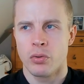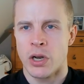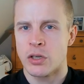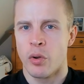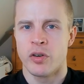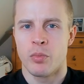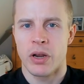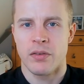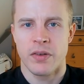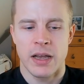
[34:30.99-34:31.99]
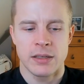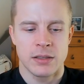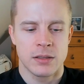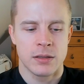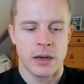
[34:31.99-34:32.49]
not going to break a
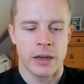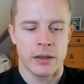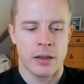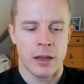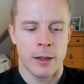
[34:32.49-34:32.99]
fast like